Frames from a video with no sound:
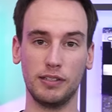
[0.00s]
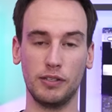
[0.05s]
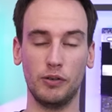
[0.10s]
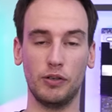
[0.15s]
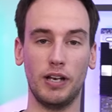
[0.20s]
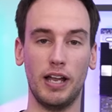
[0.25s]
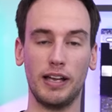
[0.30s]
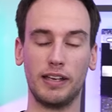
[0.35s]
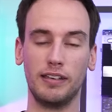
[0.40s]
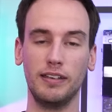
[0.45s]

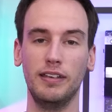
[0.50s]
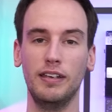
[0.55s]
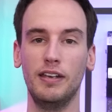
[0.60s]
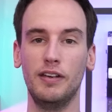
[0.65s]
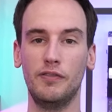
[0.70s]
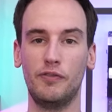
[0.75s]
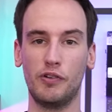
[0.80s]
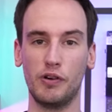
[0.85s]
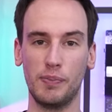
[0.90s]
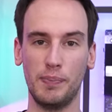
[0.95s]
Good luck
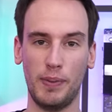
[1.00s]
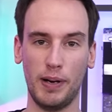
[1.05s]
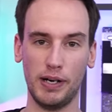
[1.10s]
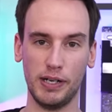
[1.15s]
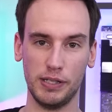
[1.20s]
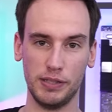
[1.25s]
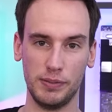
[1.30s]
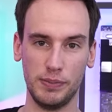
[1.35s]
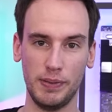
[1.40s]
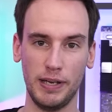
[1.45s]
for
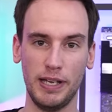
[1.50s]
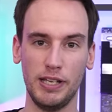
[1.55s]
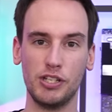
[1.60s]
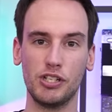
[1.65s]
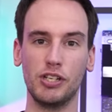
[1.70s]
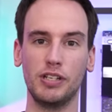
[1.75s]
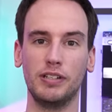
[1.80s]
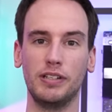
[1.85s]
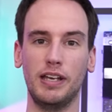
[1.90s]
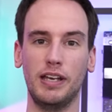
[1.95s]

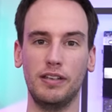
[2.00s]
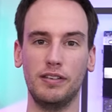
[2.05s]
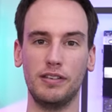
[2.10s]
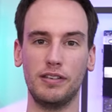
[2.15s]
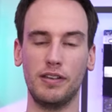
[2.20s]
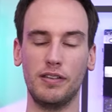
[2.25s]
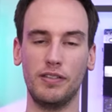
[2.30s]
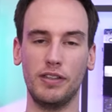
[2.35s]
participation and